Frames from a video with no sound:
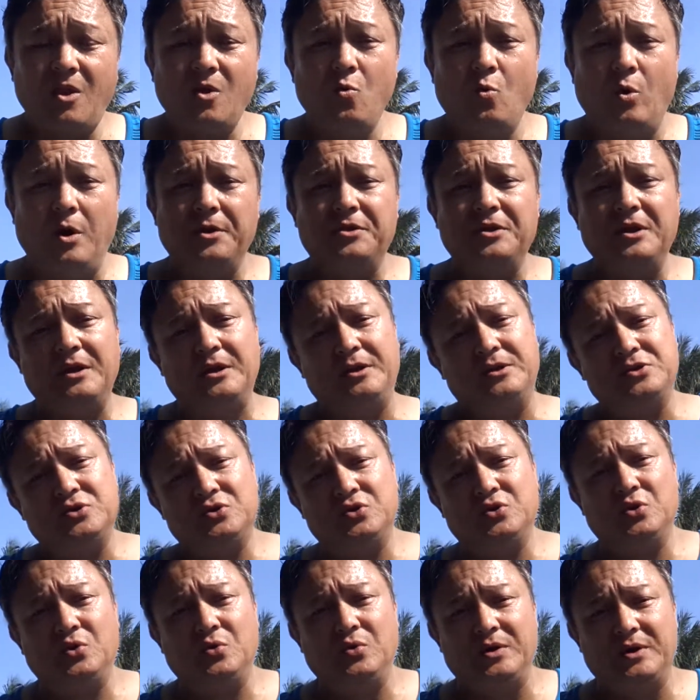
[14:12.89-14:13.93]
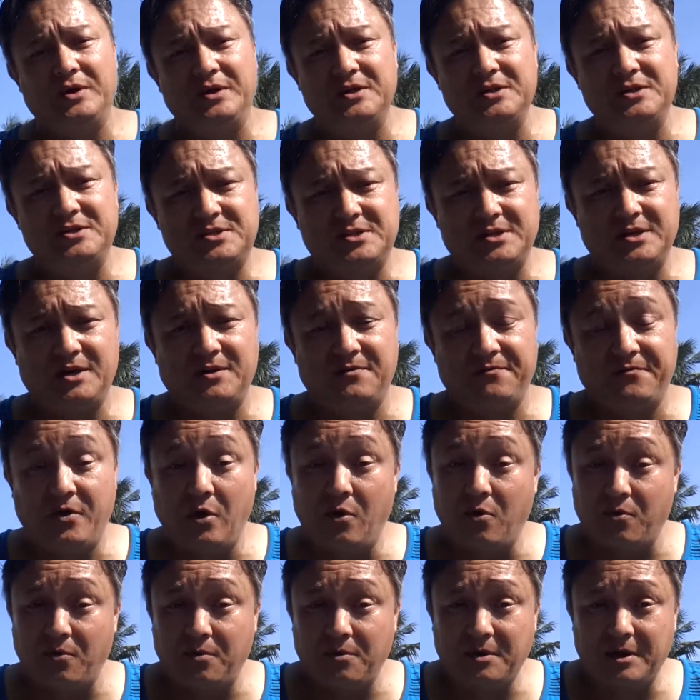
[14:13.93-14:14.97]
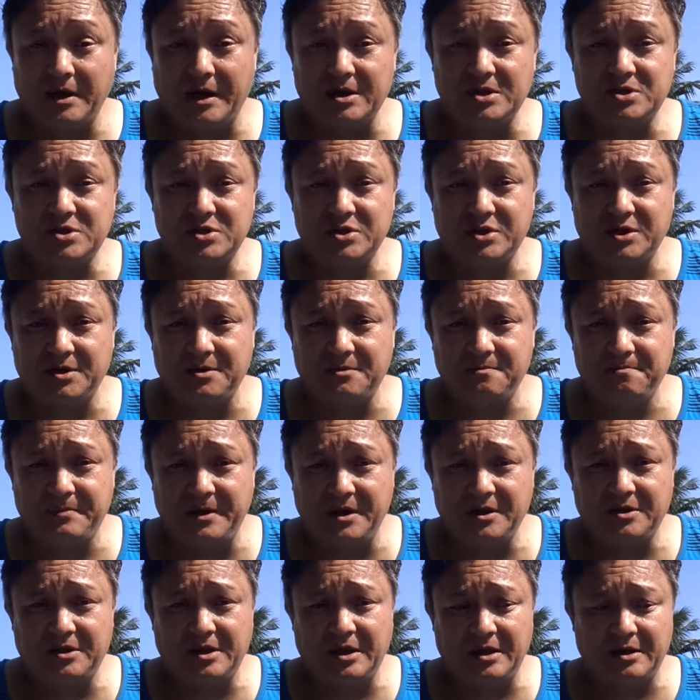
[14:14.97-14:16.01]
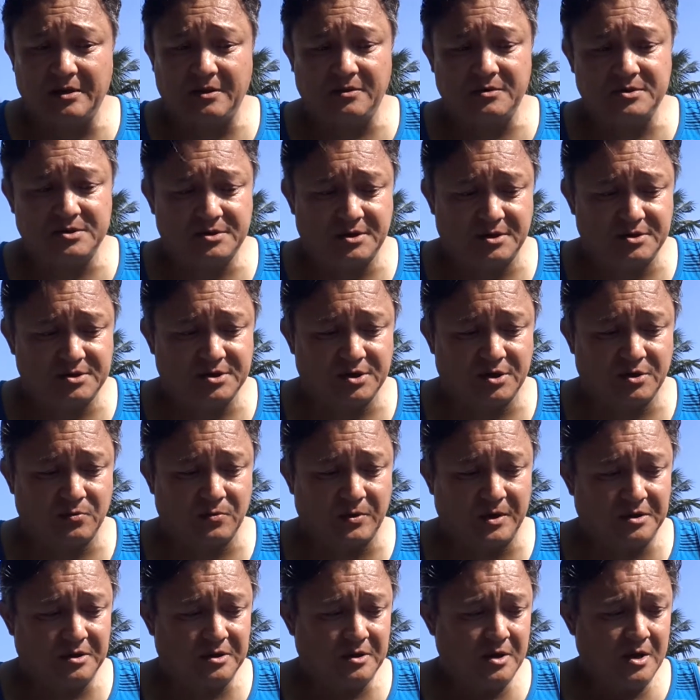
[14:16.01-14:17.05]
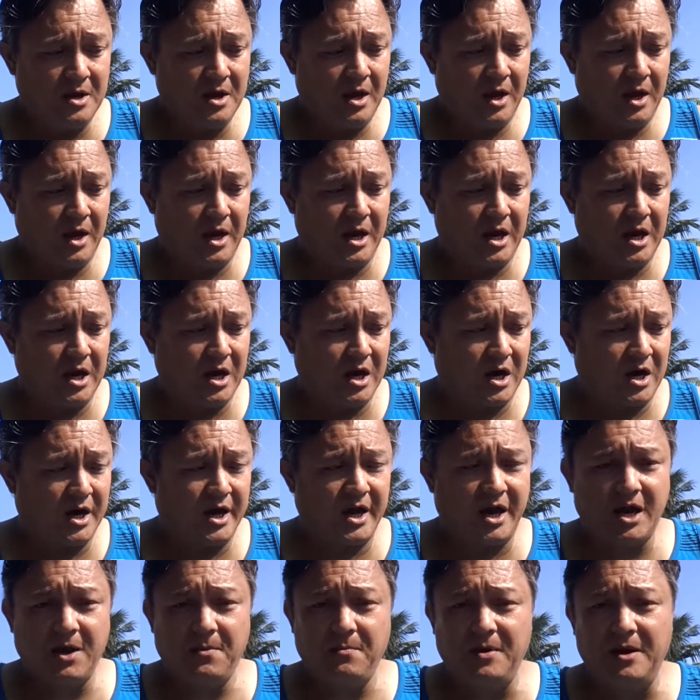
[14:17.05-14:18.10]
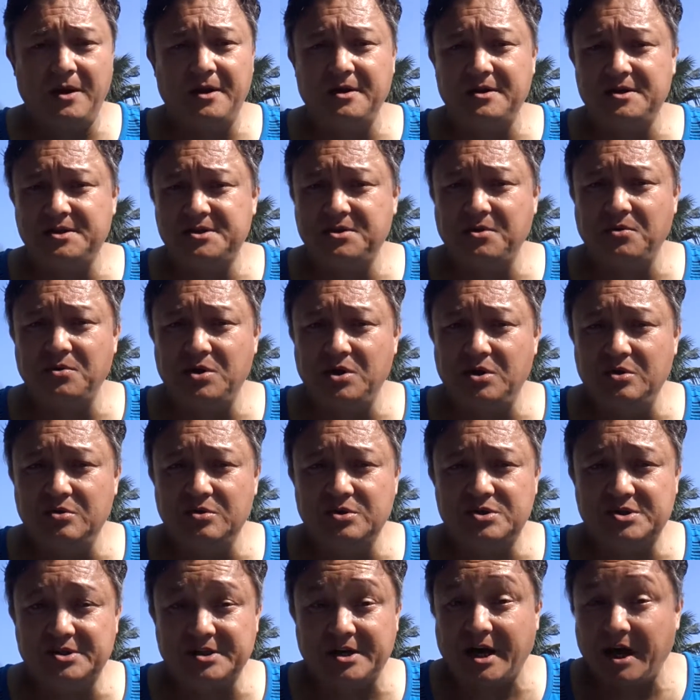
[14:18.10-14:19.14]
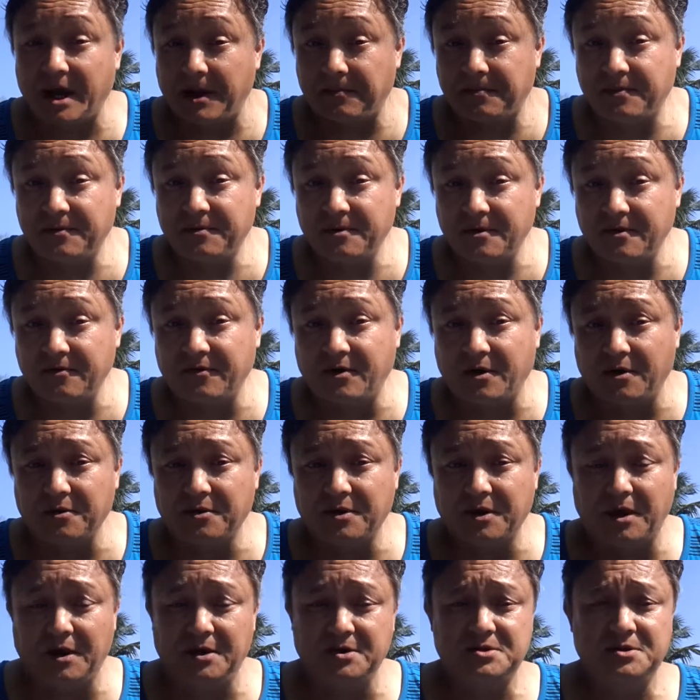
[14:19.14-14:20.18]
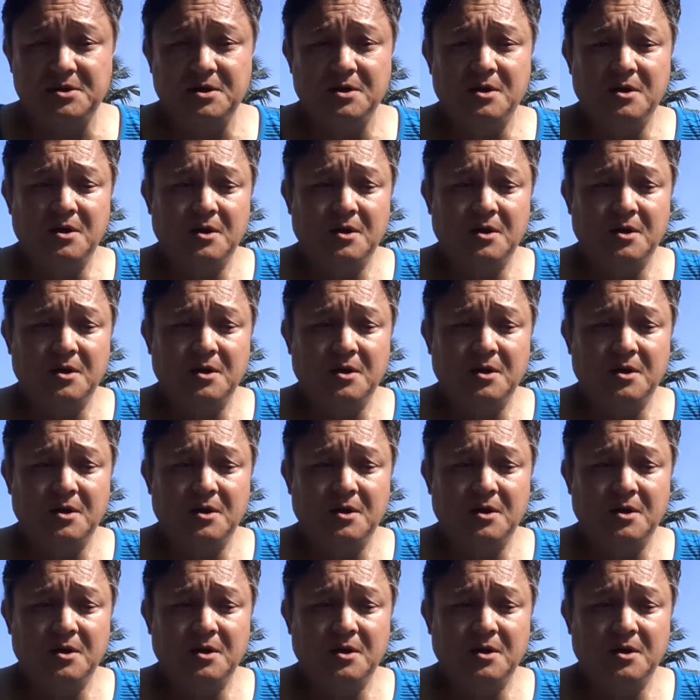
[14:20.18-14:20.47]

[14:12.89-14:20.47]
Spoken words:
One thing too is phone. That's the big thing I was concerned with. And I have been and still use Skype, of all things.